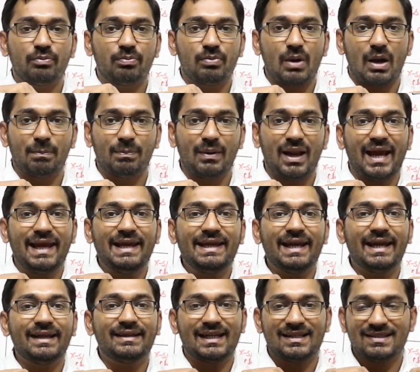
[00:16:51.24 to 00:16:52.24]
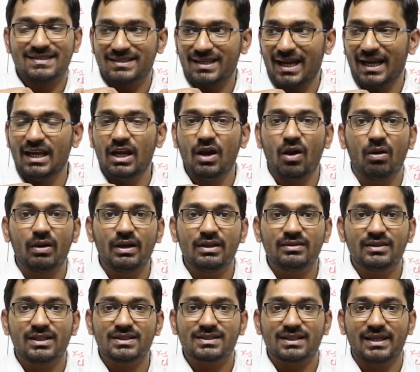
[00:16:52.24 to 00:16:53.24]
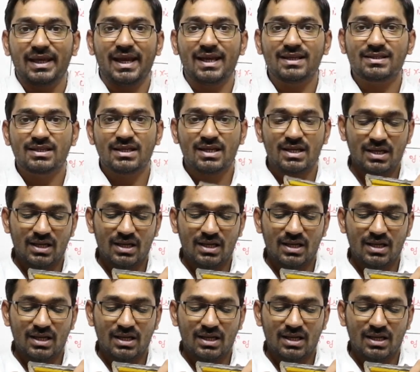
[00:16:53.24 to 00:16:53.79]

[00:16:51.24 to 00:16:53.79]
applying a tensile load in this case,